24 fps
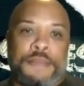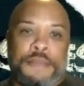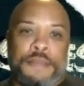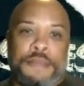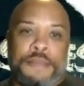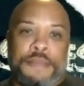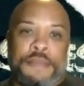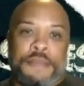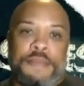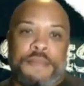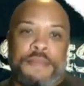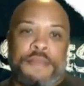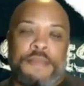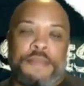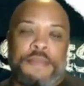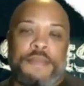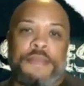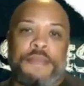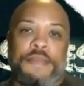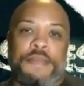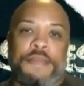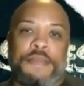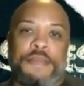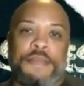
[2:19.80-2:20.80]

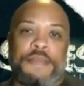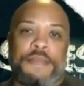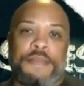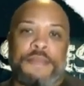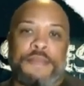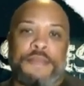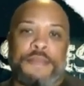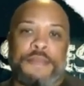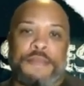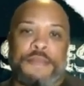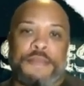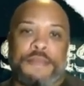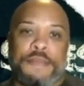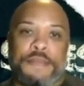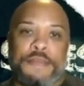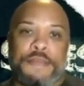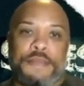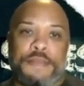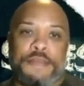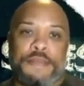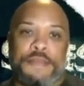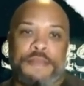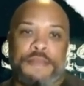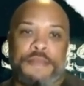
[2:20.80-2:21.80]

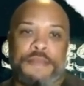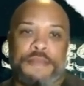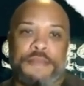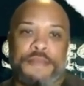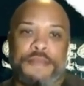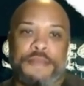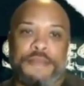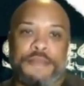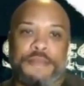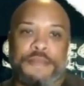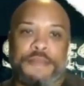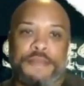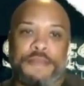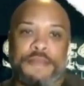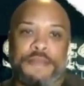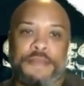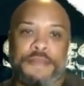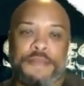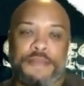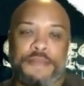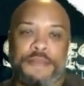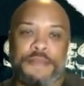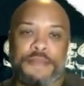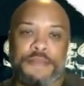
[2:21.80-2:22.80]

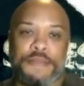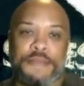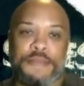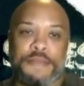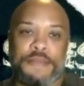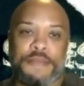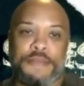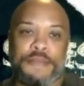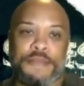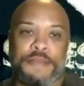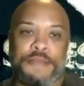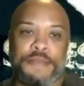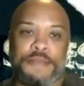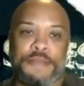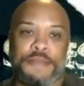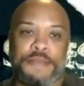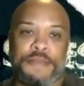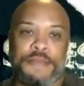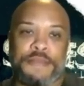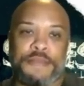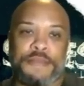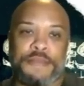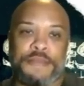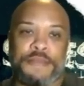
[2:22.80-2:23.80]

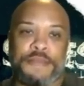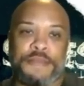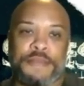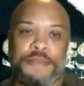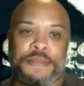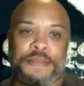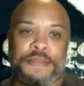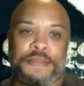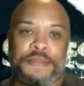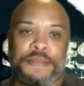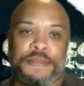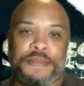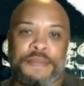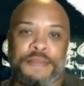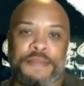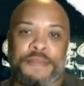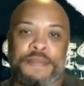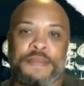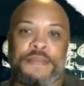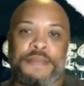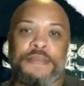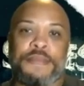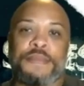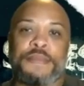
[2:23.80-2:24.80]

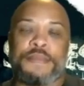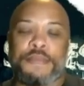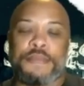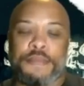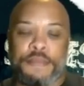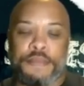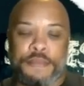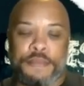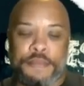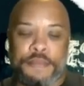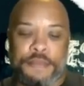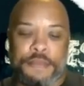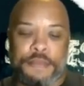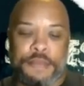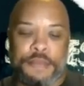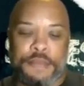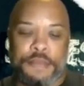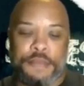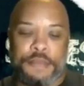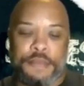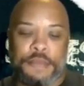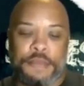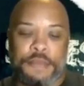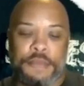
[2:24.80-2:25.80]

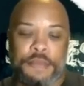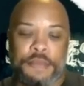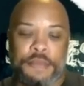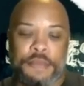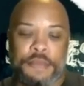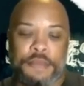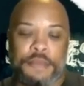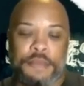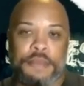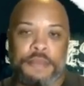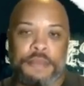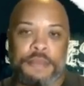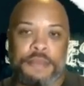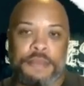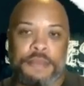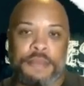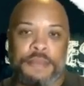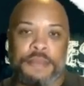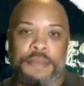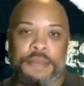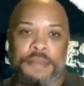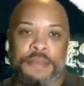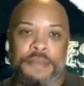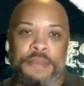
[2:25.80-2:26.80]

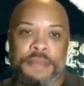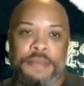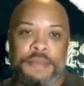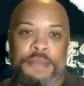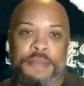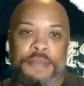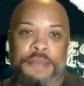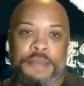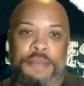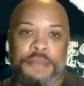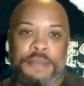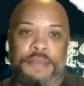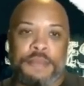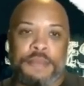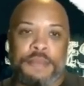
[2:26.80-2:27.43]
(silent)